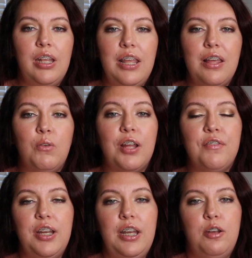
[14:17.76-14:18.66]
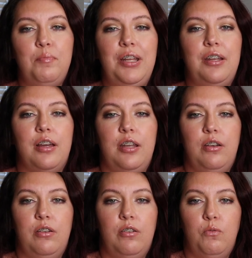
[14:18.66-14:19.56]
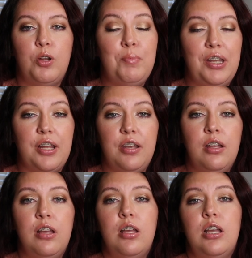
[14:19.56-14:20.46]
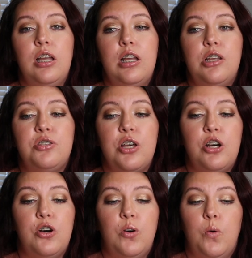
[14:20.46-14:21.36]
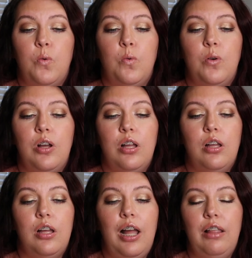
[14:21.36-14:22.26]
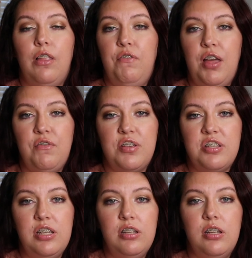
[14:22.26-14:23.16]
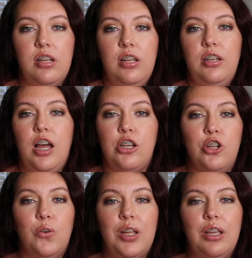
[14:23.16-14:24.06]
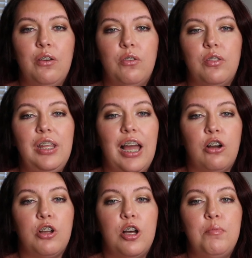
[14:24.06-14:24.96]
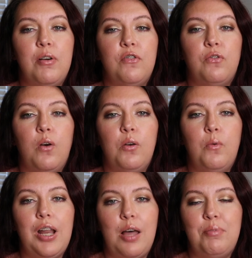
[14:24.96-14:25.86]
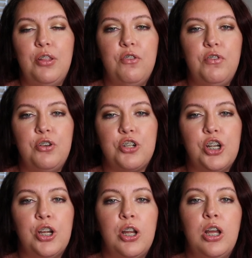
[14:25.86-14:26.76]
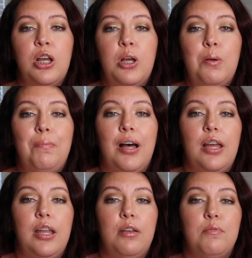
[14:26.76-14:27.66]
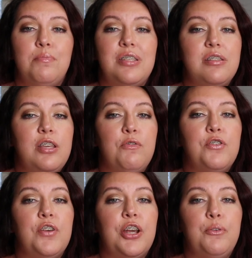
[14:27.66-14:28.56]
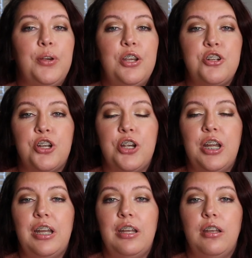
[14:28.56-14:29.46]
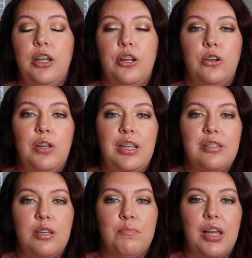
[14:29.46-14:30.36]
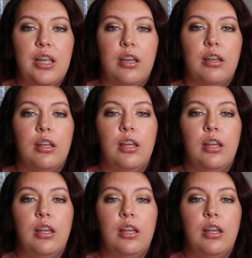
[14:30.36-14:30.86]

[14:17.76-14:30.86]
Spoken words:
and that whatever needed to be done would be done. So I left that visit not knowing the outcome of what would happen in the future. But since he was very reassuring and, you know, he seemed like